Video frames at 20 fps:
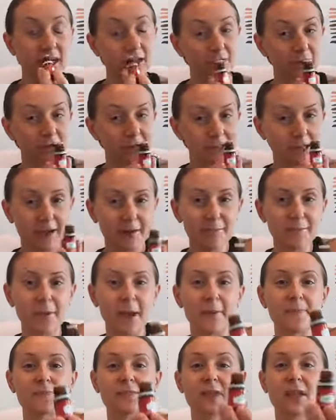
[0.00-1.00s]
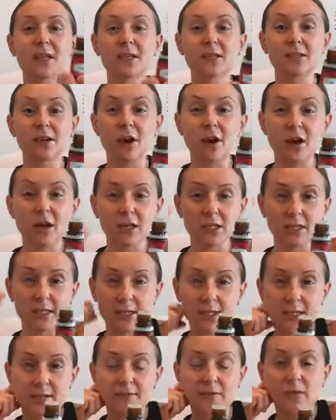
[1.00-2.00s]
and all time, but is RC.